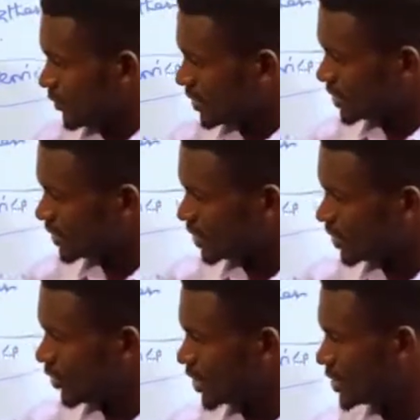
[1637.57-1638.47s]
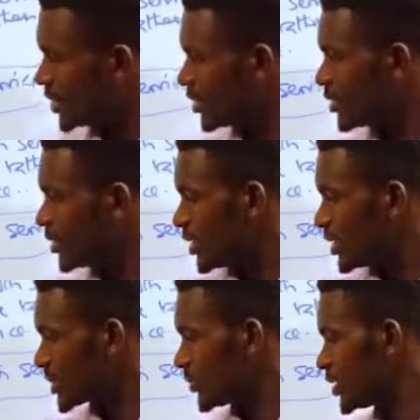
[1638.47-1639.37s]
But another one, the
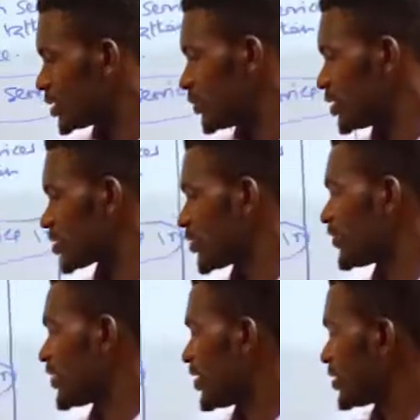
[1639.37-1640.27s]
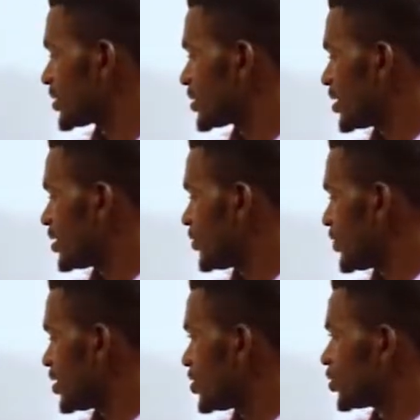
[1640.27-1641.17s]
establishment of health and the
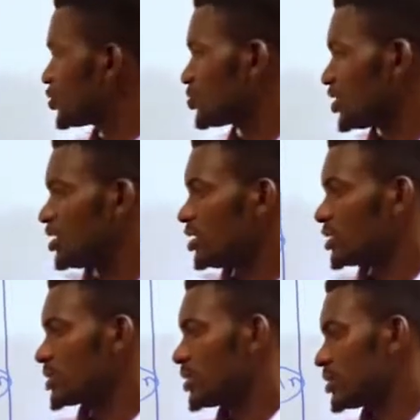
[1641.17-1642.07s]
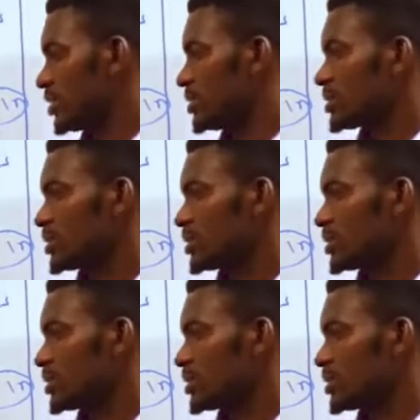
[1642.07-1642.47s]
medical training centers.